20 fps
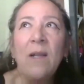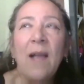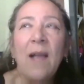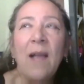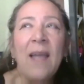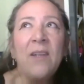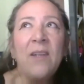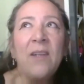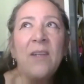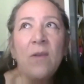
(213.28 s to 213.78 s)

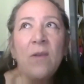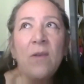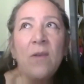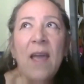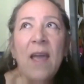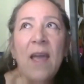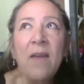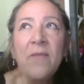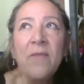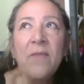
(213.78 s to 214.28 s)
I don't
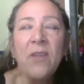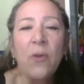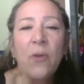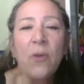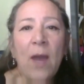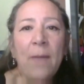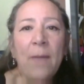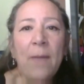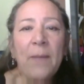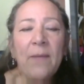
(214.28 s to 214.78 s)
have the
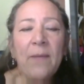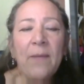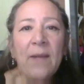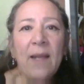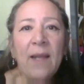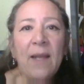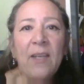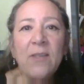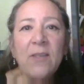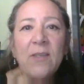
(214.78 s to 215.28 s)
cramping that
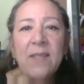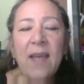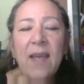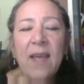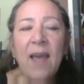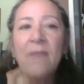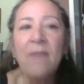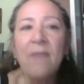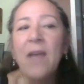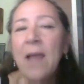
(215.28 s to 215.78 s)
I used to
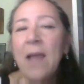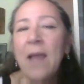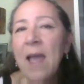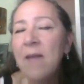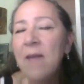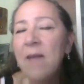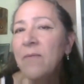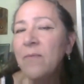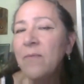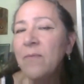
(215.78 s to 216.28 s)
have. I
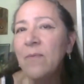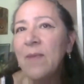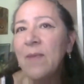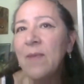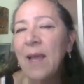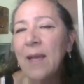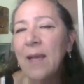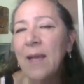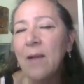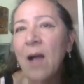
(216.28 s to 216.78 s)
have,
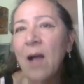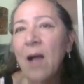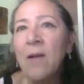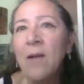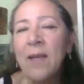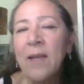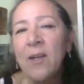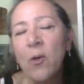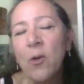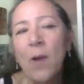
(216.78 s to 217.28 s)
I'll
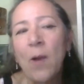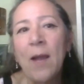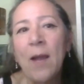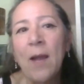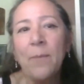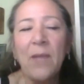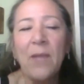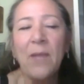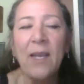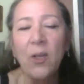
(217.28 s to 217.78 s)
get a
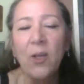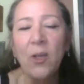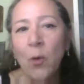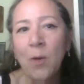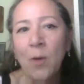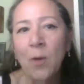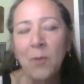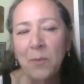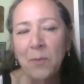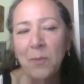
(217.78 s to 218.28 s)
cramp like a
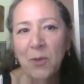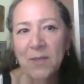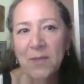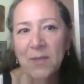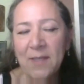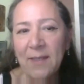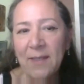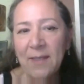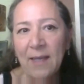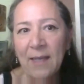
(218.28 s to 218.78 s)
normal
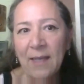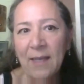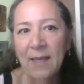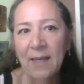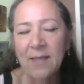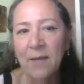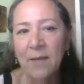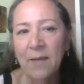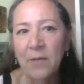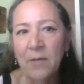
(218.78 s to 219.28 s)
person gets
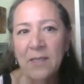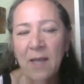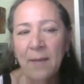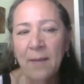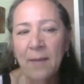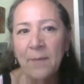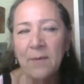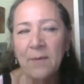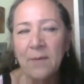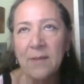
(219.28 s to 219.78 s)
every
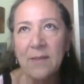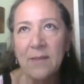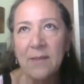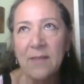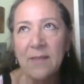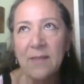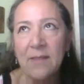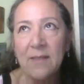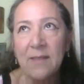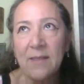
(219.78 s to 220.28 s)
time,
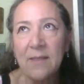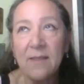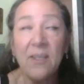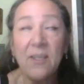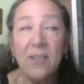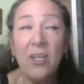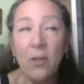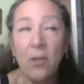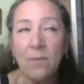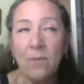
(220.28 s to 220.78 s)

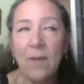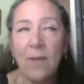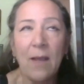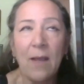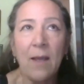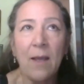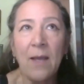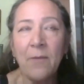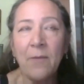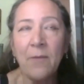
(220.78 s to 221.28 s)

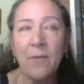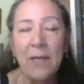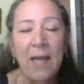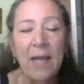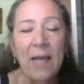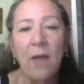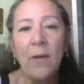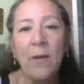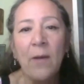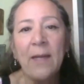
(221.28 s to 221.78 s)
every
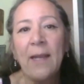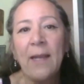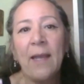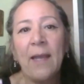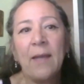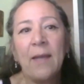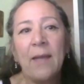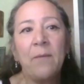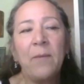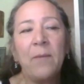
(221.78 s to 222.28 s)
now and
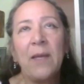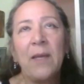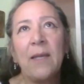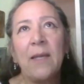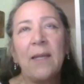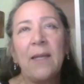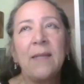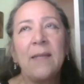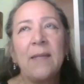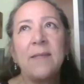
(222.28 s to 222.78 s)
again, but
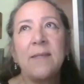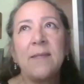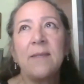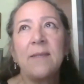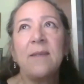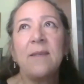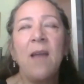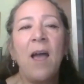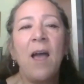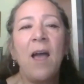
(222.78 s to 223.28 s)
it's
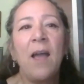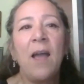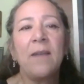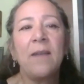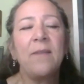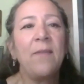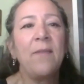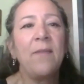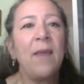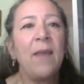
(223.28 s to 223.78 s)

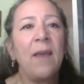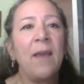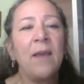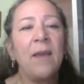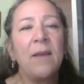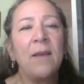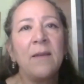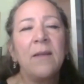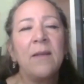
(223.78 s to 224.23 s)
a